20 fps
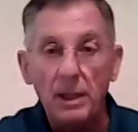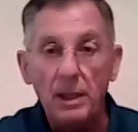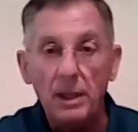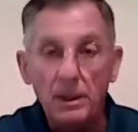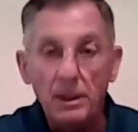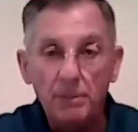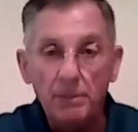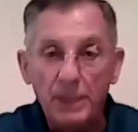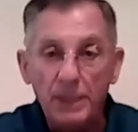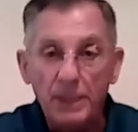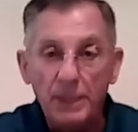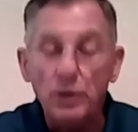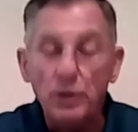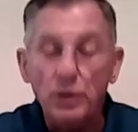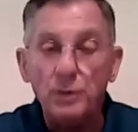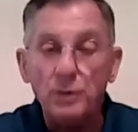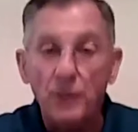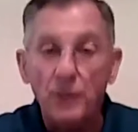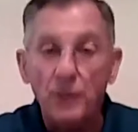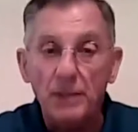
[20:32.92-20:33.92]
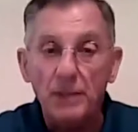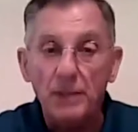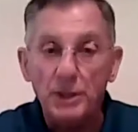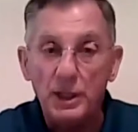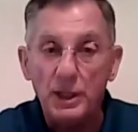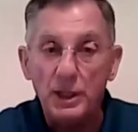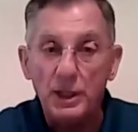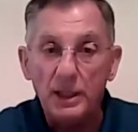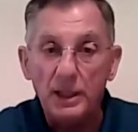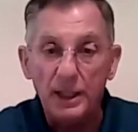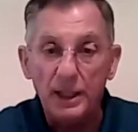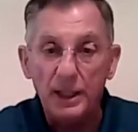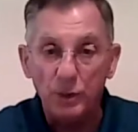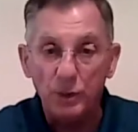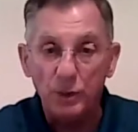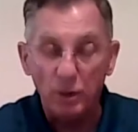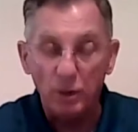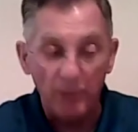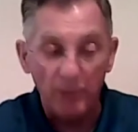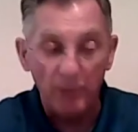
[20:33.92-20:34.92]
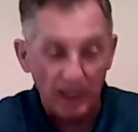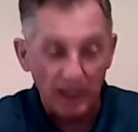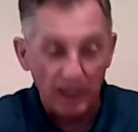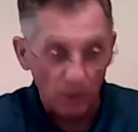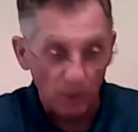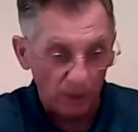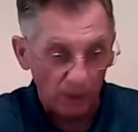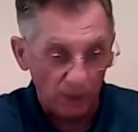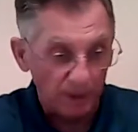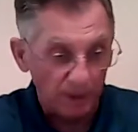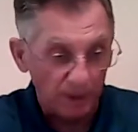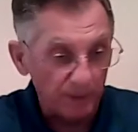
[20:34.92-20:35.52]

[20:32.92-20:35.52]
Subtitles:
being used for imaging internal body organs.